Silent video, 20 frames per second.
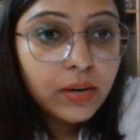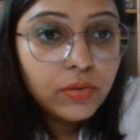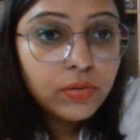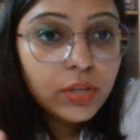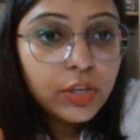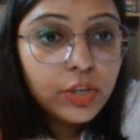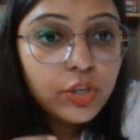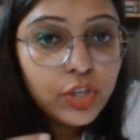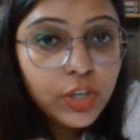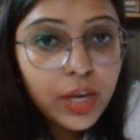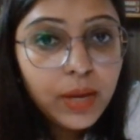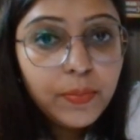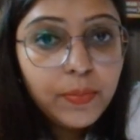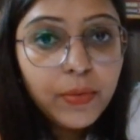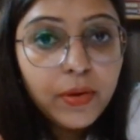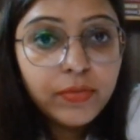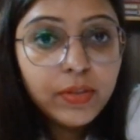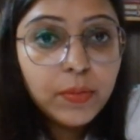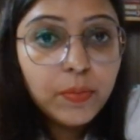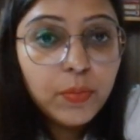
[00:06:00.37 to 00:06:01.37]
out the shape
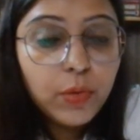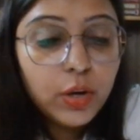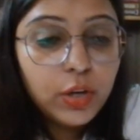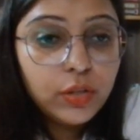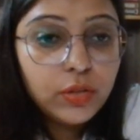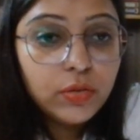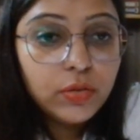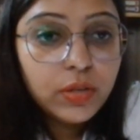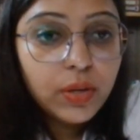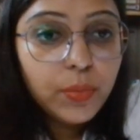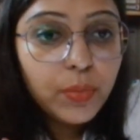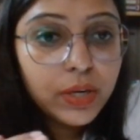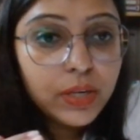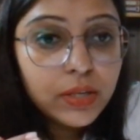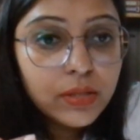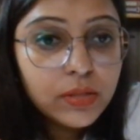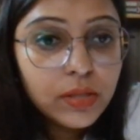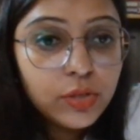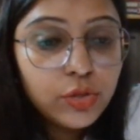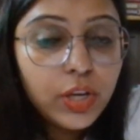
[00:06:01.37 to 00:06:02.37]
of the molecule.
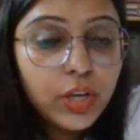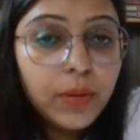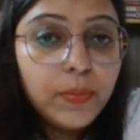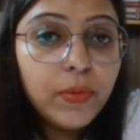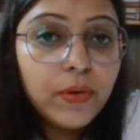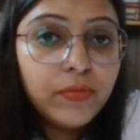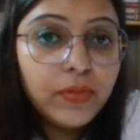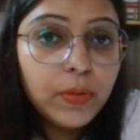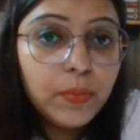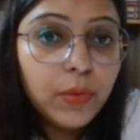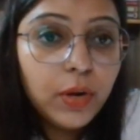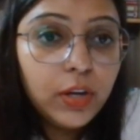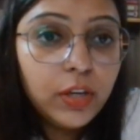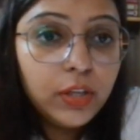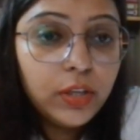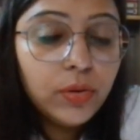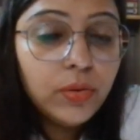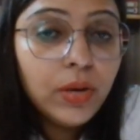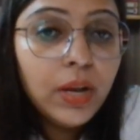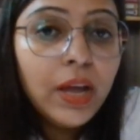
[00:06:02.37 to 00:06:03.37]
What is the shape of the
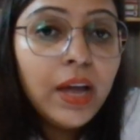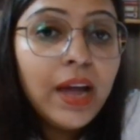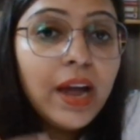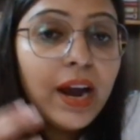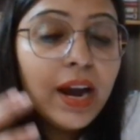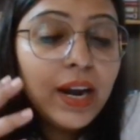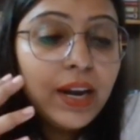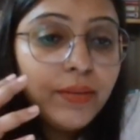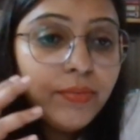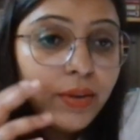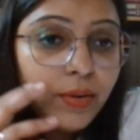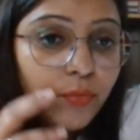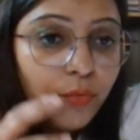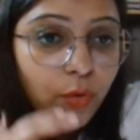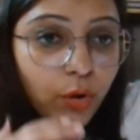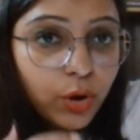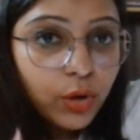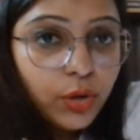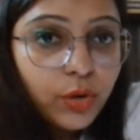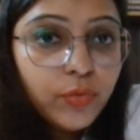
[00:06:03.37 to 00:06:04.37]
molecule? And if I
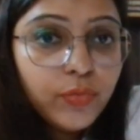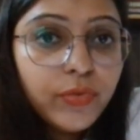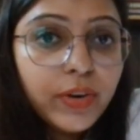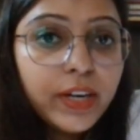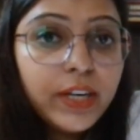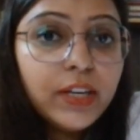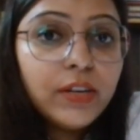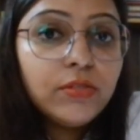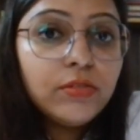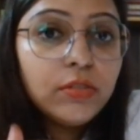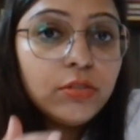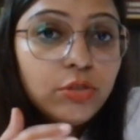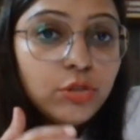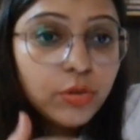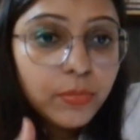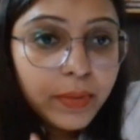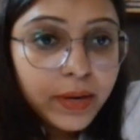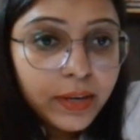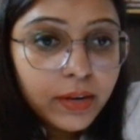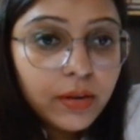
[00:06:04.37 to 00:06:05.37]
want to find out the
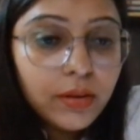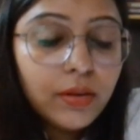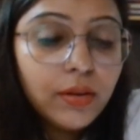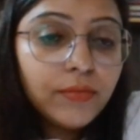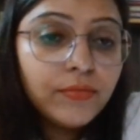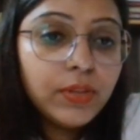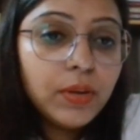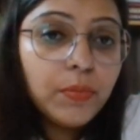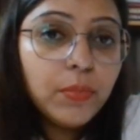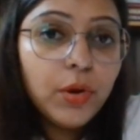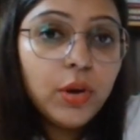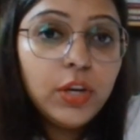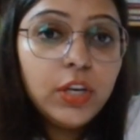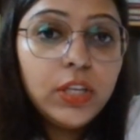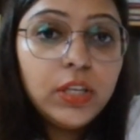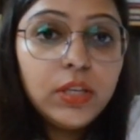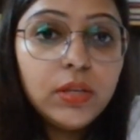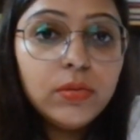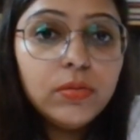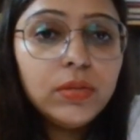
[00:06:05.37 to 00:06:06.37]
geometry of the
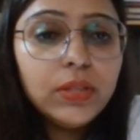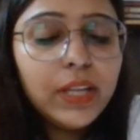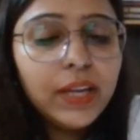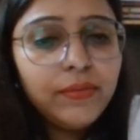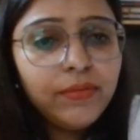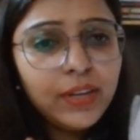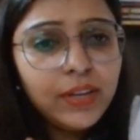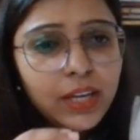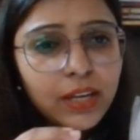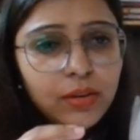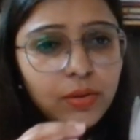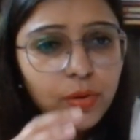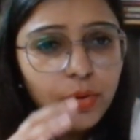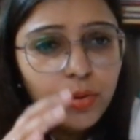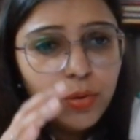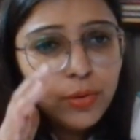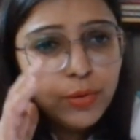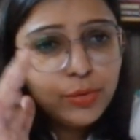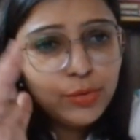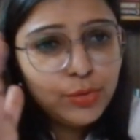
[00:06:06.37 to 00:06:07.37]
molecule, then we can
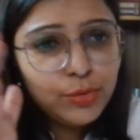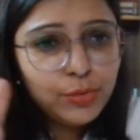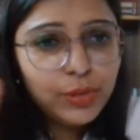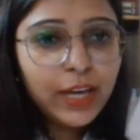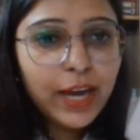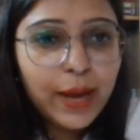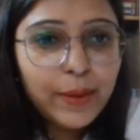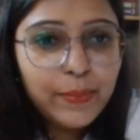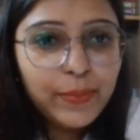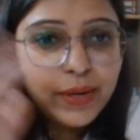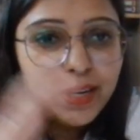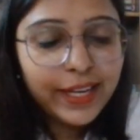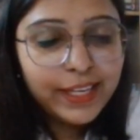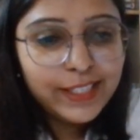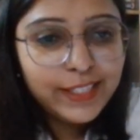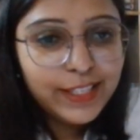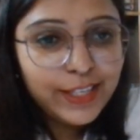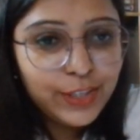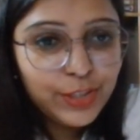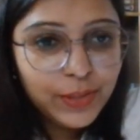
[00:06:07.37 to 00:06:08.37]
go to the
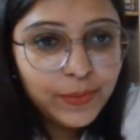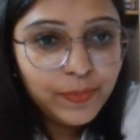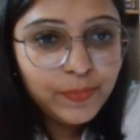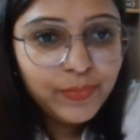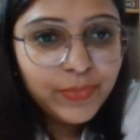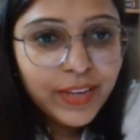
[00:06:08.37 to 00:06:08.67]
hybridization.